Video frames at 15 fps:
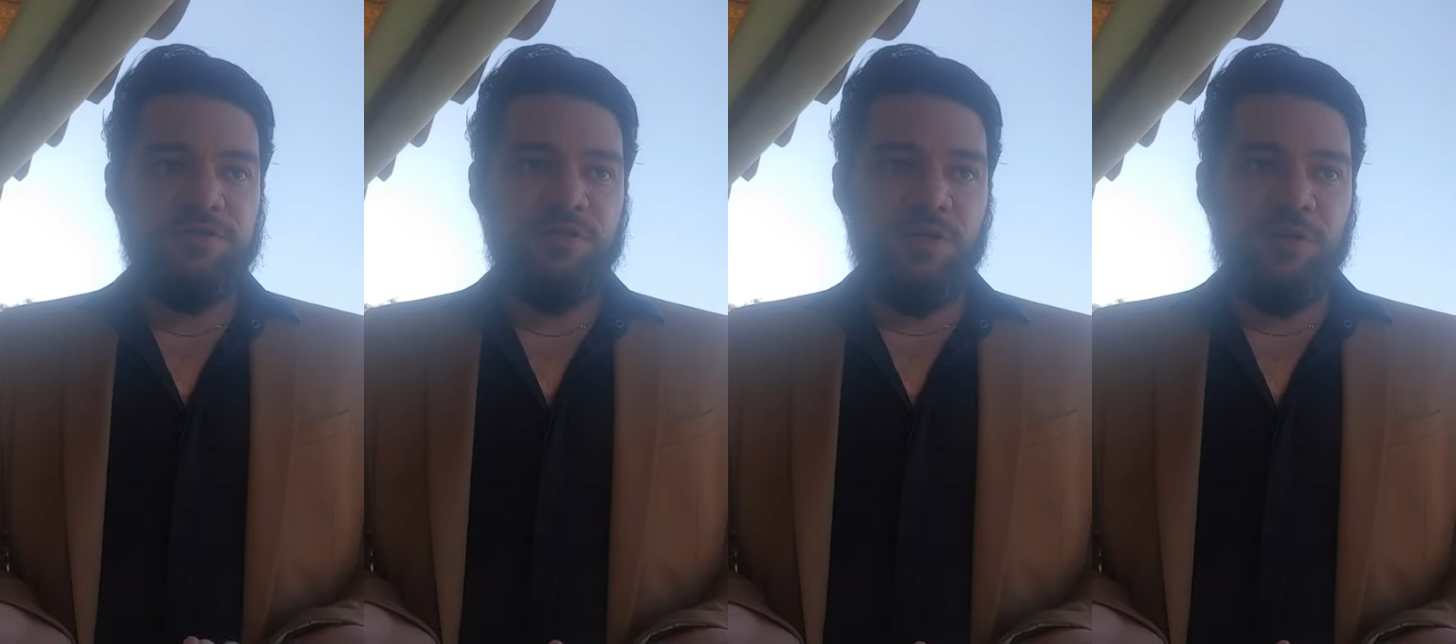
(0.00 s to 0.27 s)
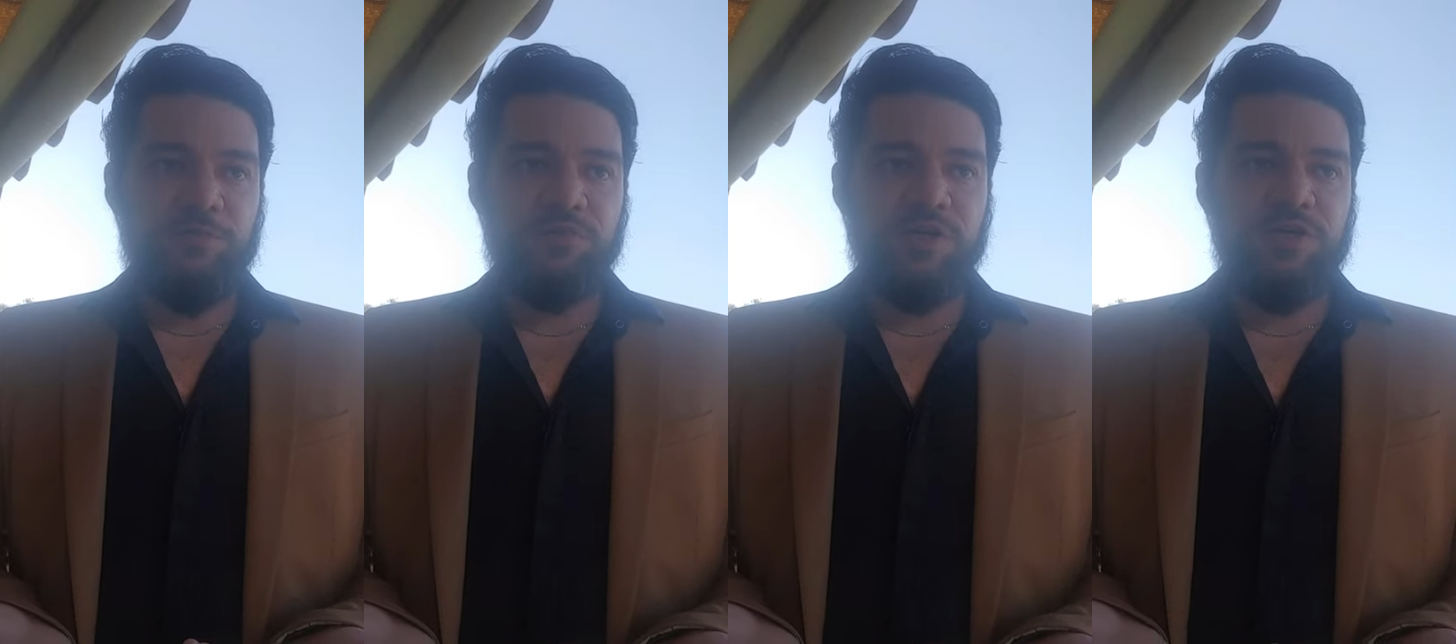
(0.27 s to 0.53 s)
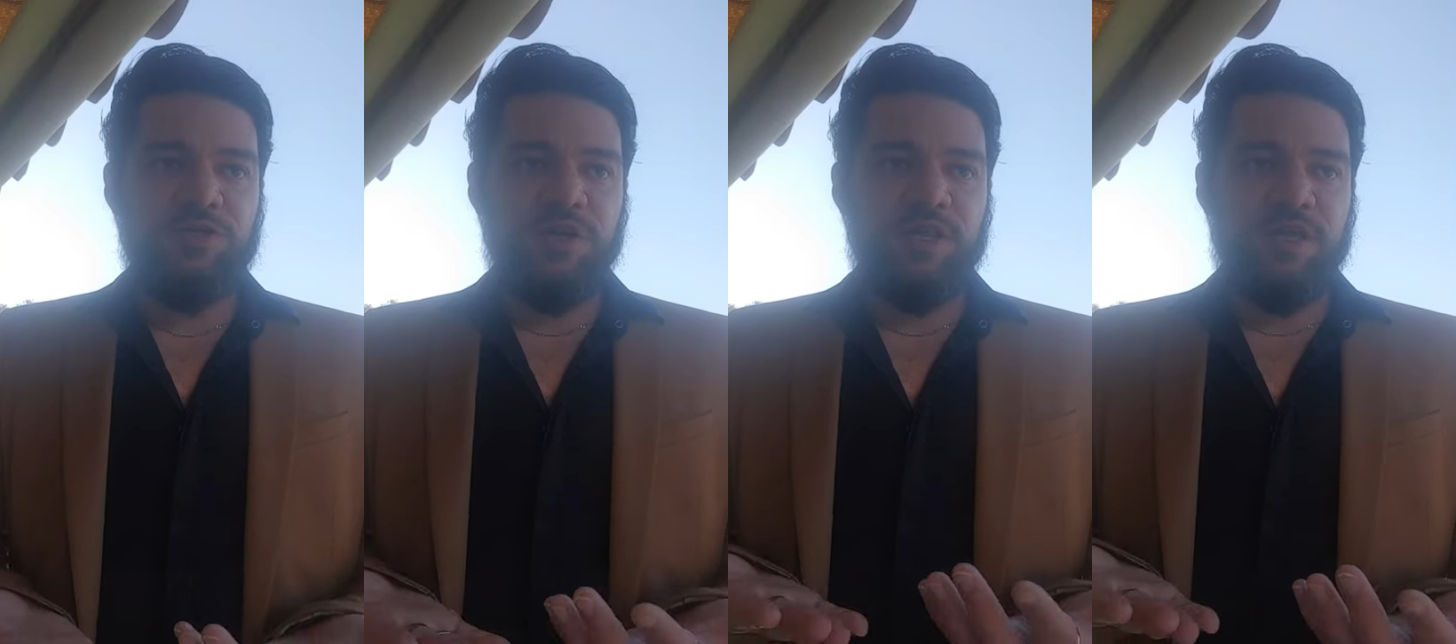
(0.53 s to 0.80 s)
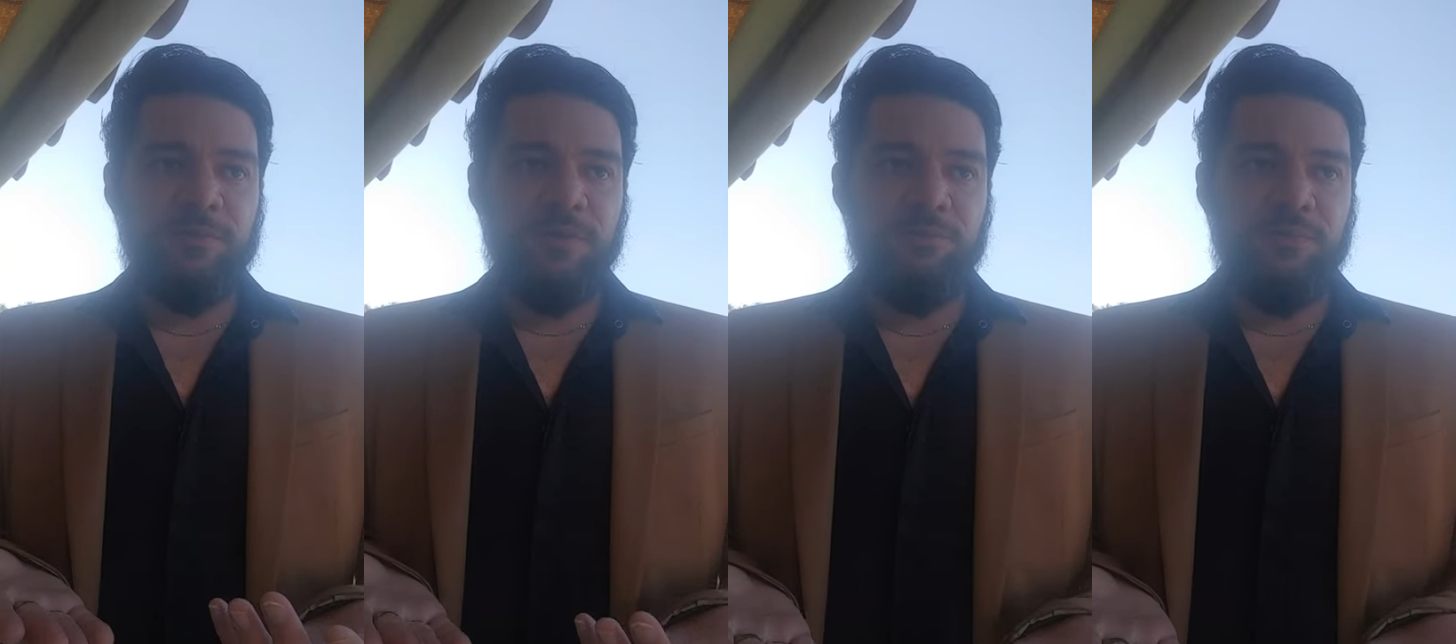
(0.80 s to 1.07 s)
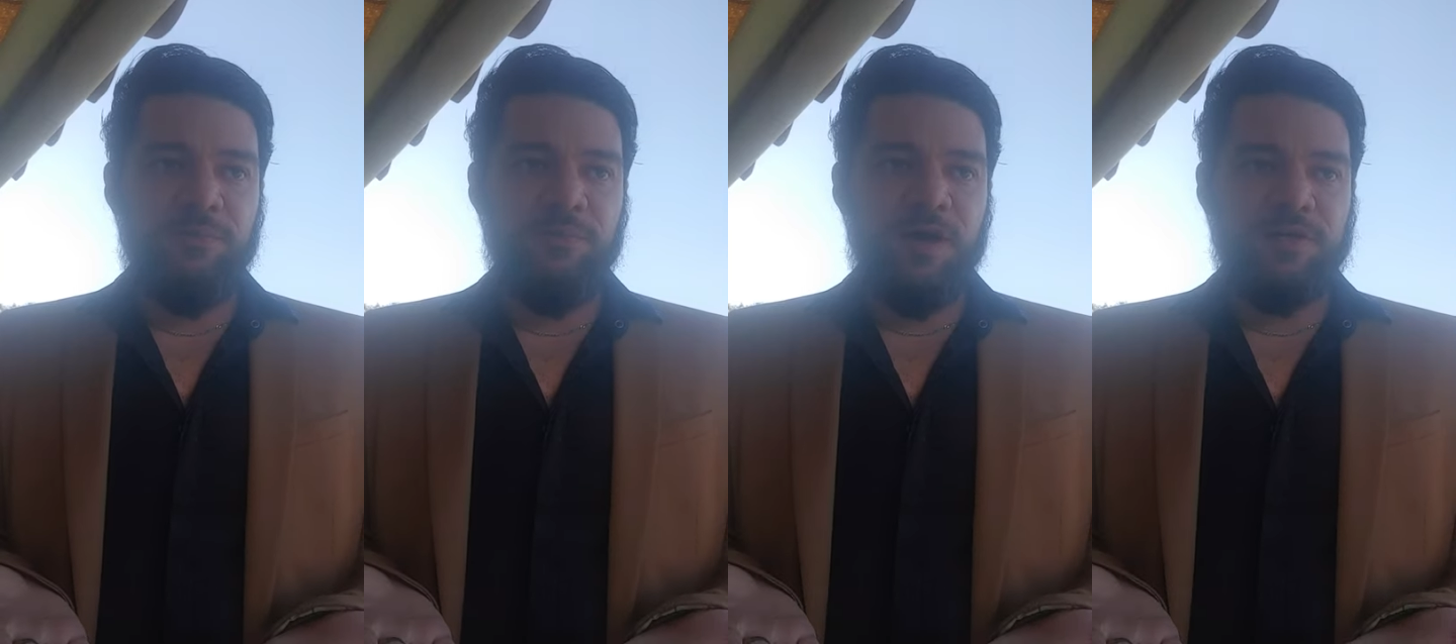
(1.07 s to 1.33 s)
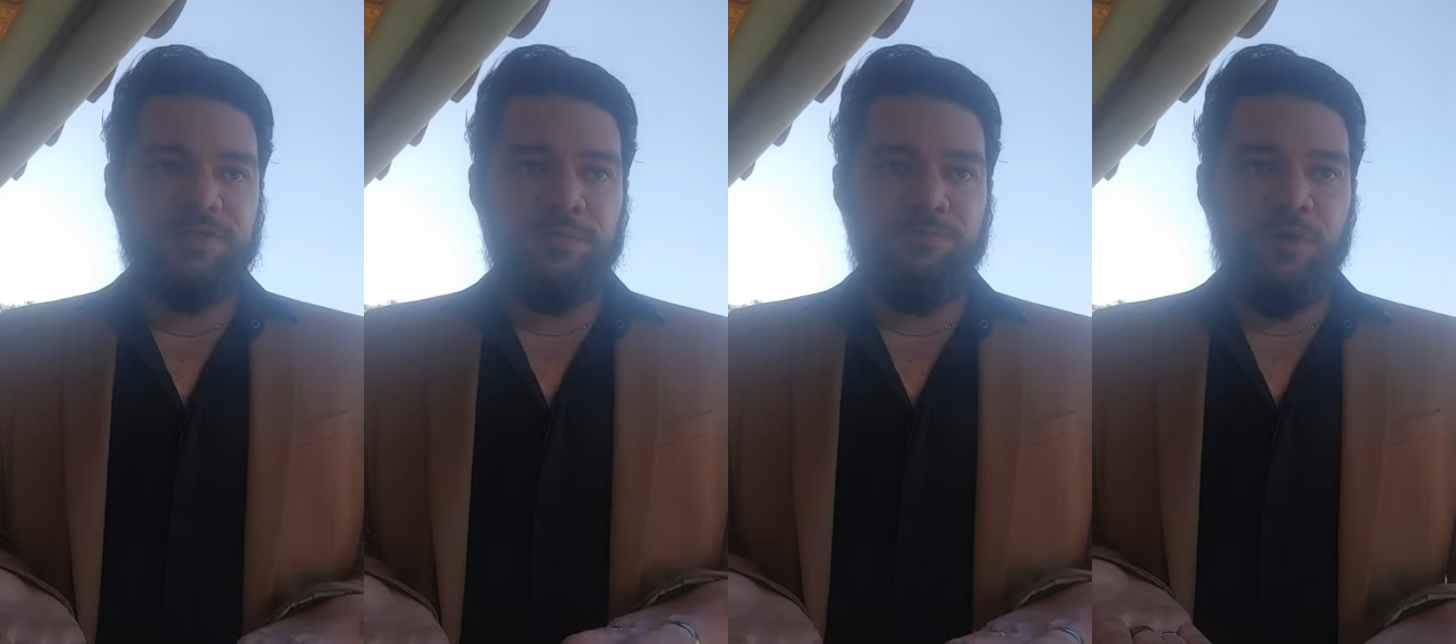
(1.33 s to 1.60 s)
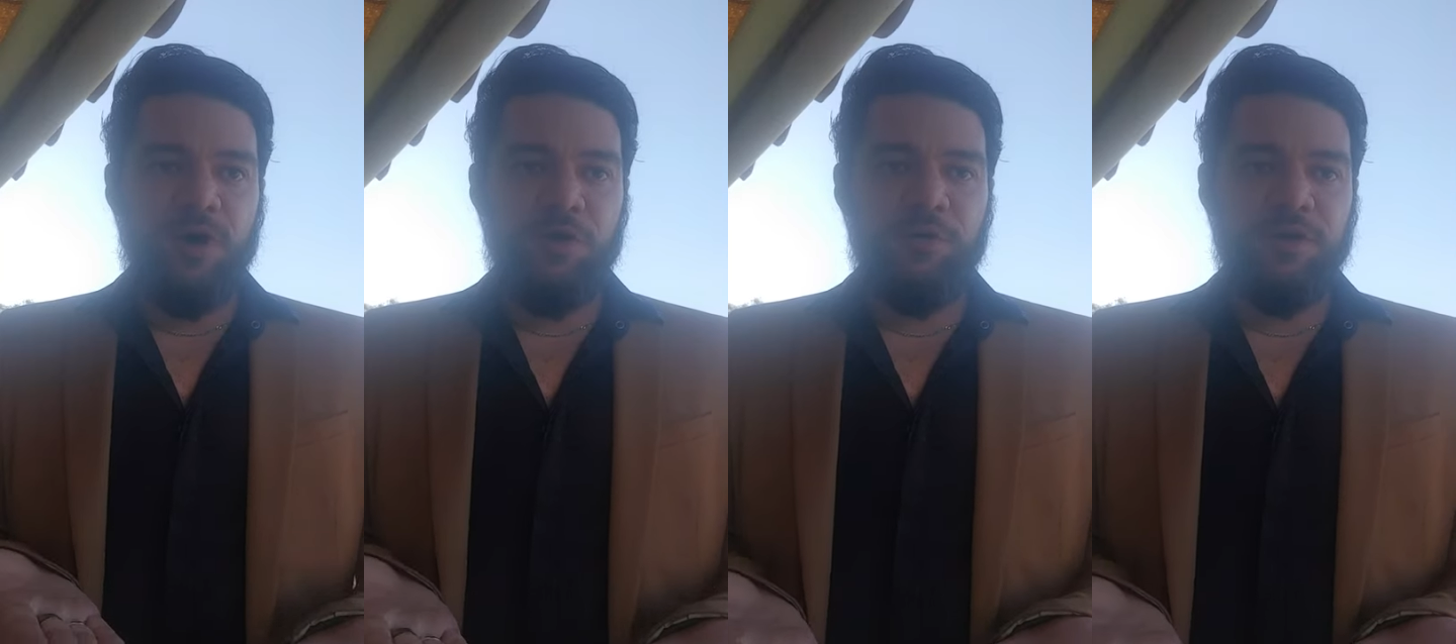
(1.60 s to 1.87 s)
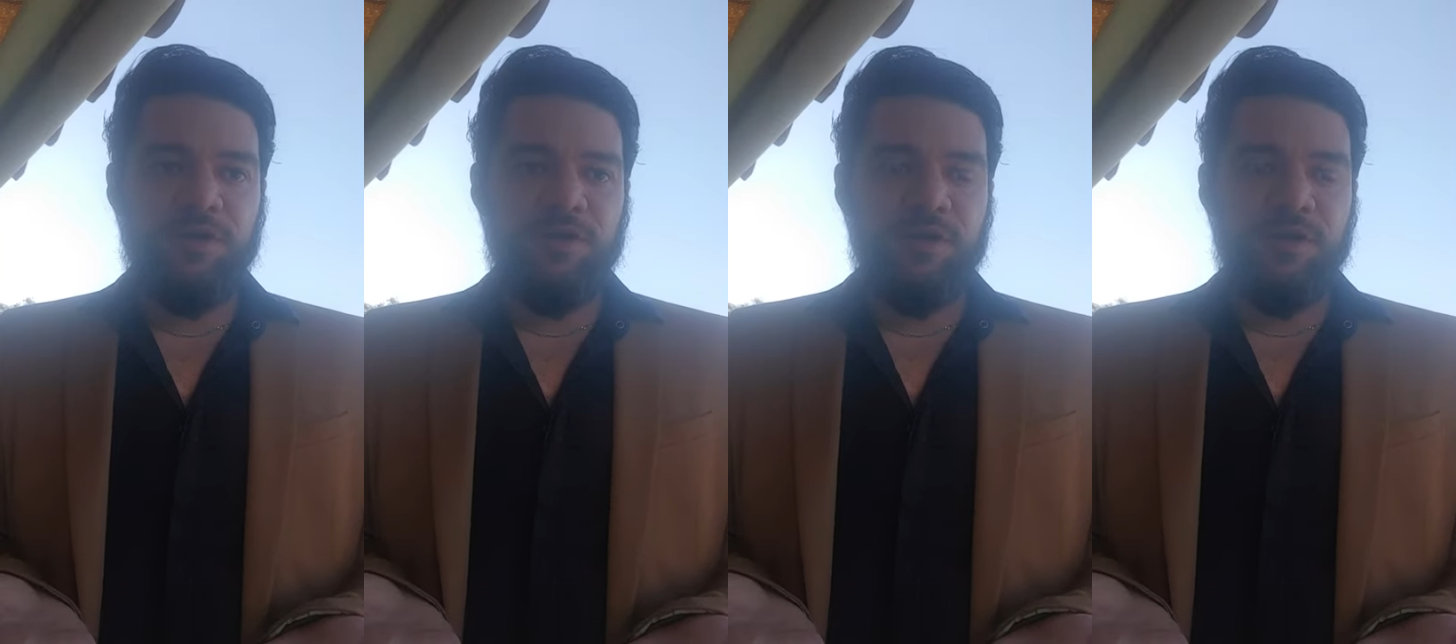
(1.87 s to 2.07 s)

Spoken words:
still appreciate them as a poet